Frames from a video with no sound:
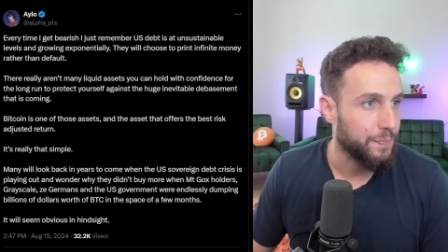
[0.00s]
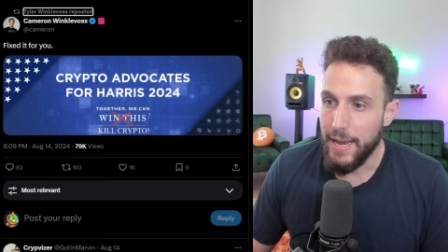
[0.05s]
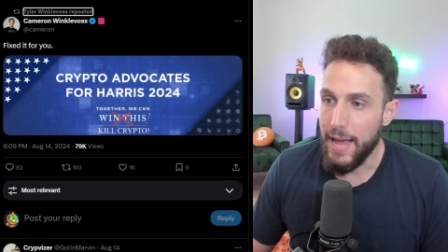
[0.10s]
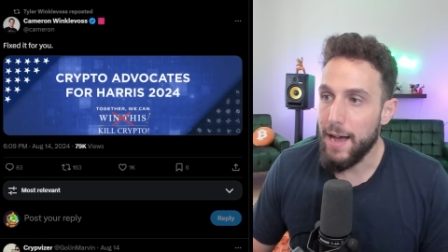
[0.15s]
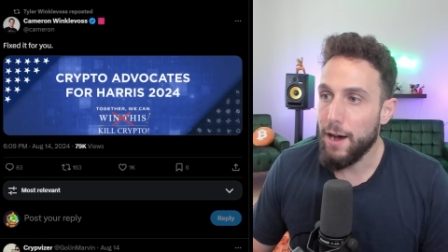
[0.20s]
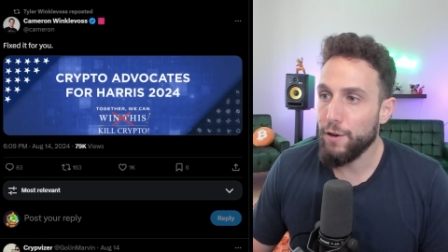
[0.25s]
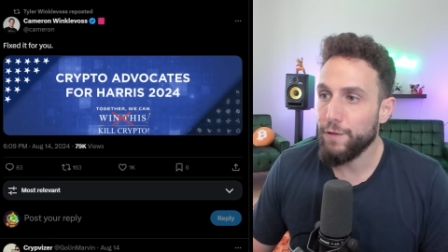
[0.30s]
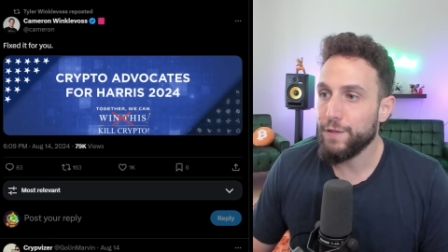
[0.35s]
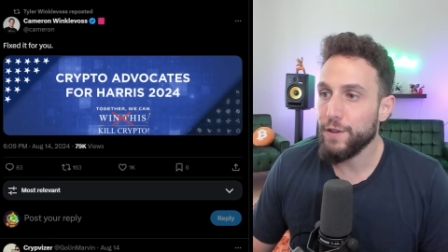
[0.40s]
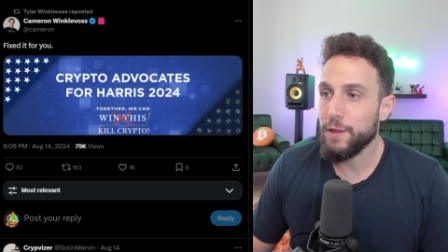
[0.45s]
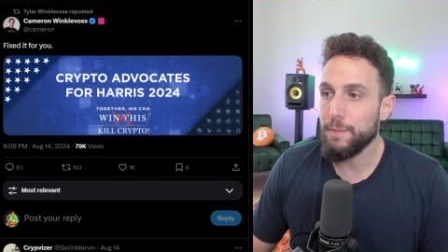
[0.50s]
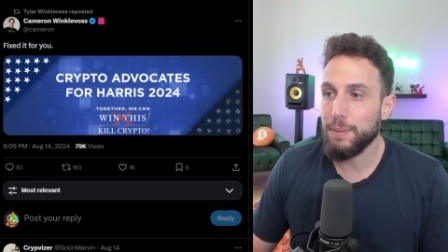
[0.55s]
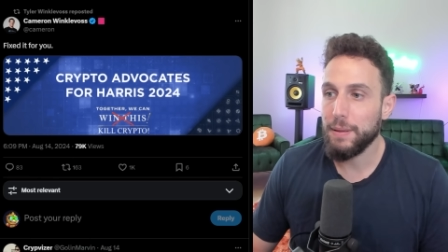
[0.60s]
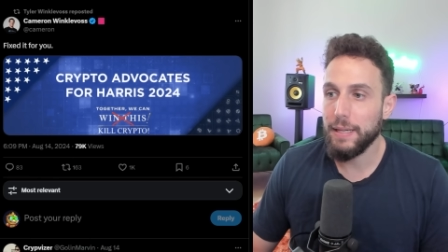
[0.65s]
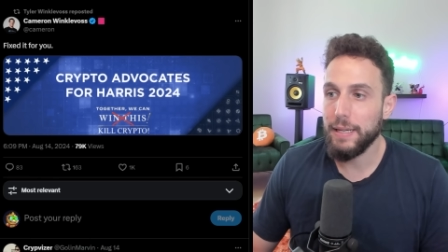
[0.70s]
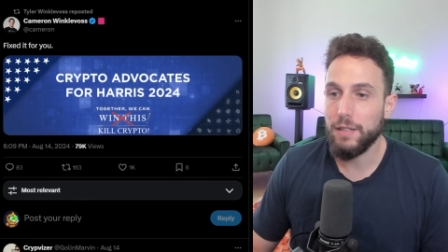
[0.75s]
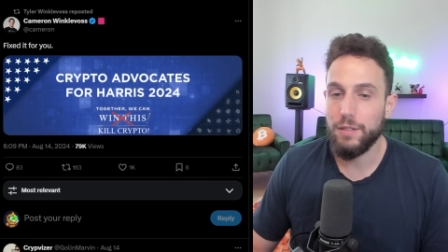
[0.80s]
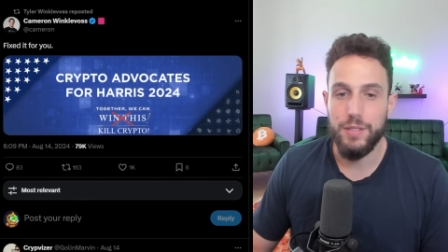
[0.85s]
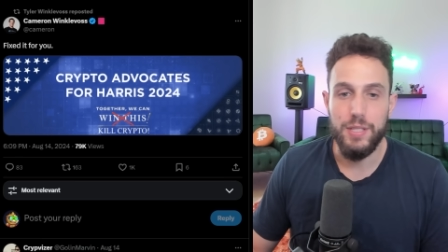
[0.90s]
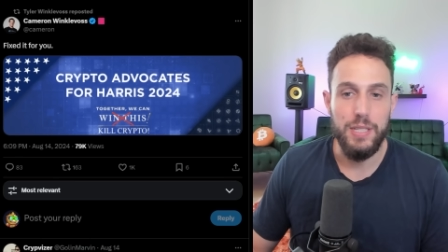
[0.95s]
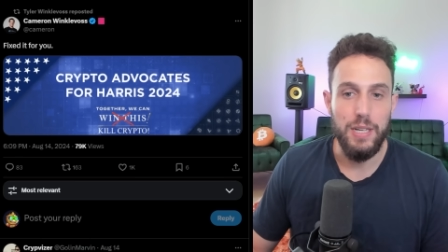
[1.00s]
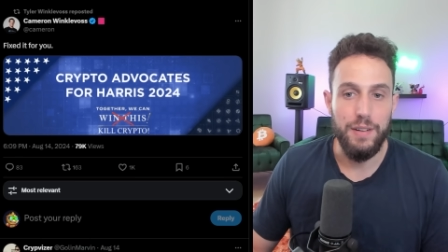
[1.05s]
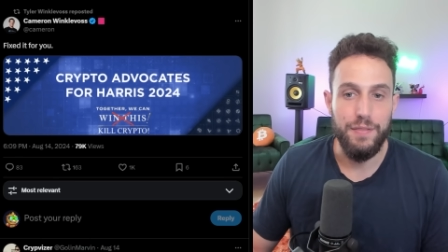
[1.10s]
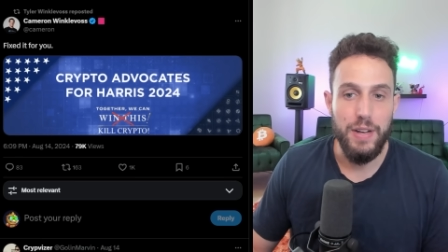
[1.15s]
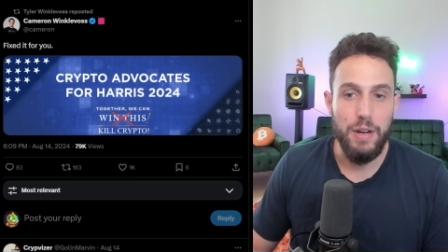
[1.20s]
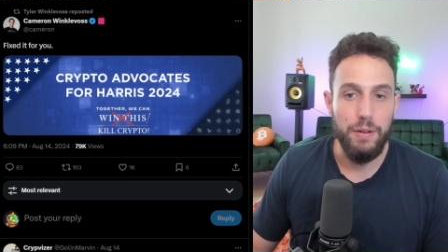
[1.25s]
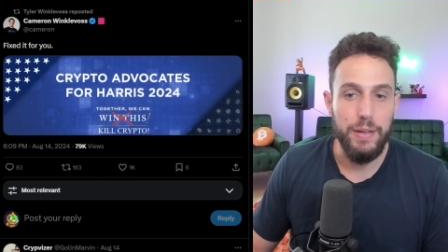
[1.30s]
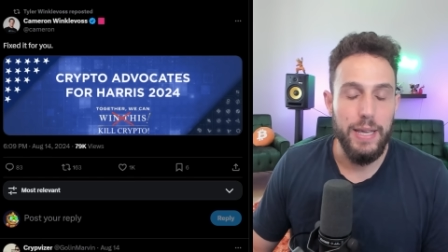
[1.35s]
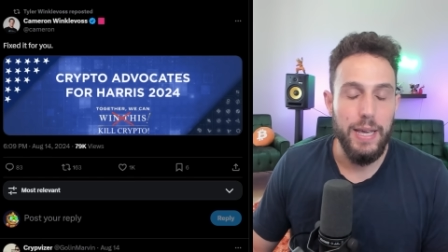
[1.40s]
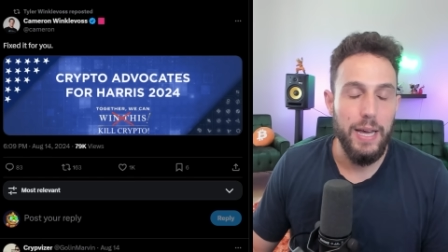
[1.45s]
Now for the political stuff.
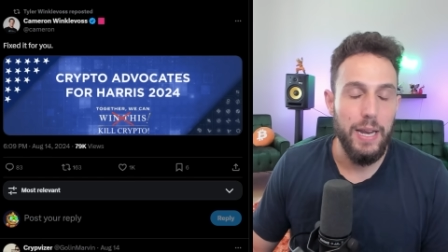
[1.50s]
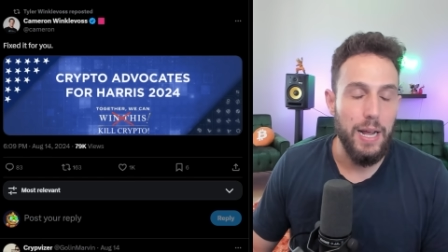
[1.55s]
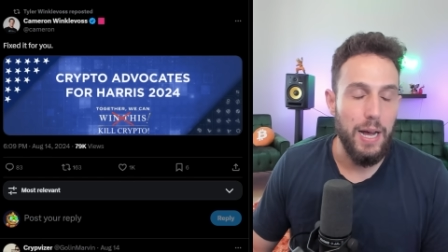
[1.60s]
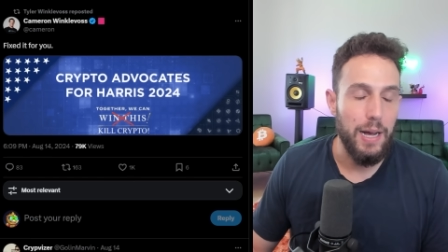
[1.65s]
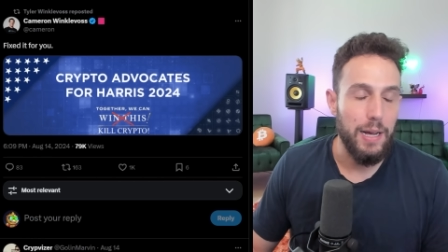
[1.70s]
Now again,